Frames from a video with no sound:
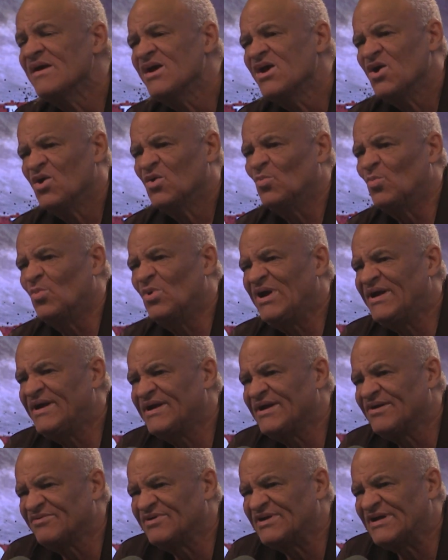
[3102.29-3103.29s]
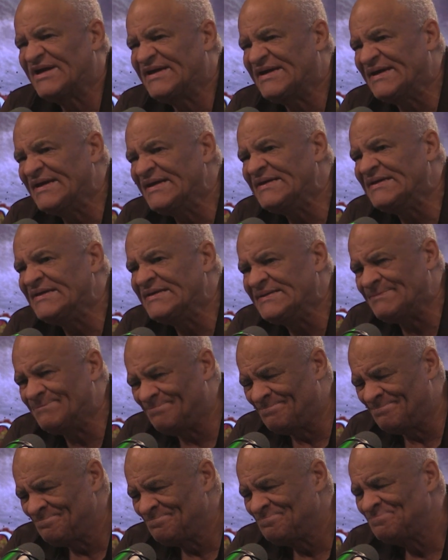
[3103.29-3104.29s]
We here in
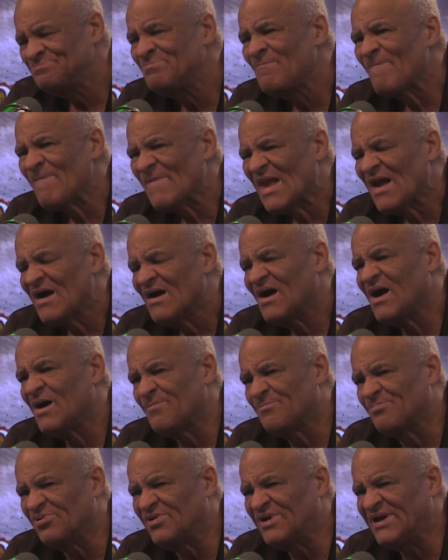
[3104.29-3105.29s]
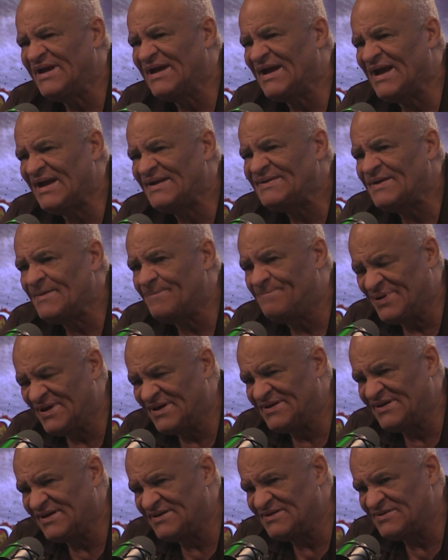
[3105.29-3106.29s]
Keene are a pretty
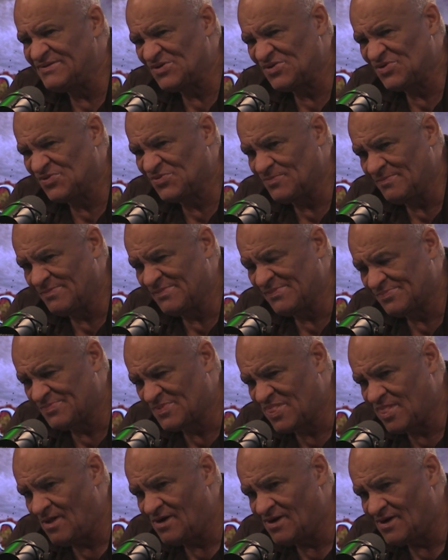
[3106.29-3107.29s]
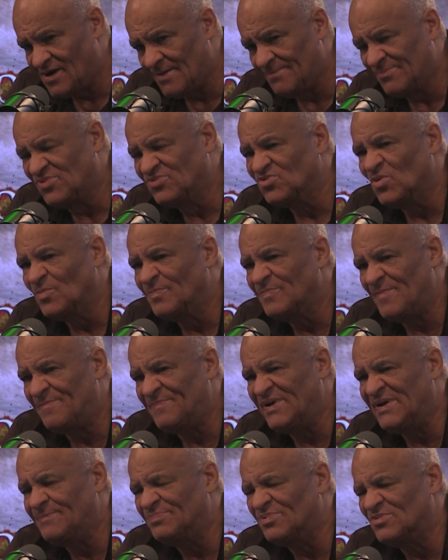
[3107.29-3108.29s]
independent um, group of
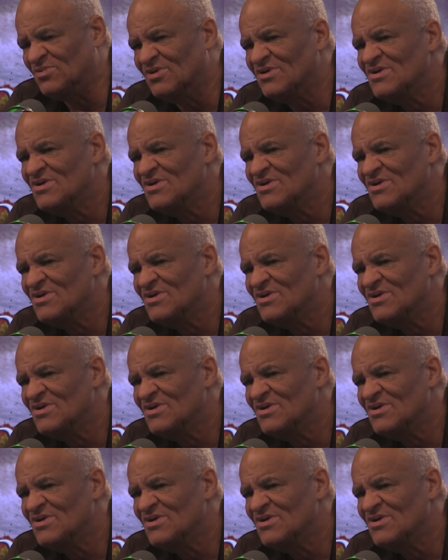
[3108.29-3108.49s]
people.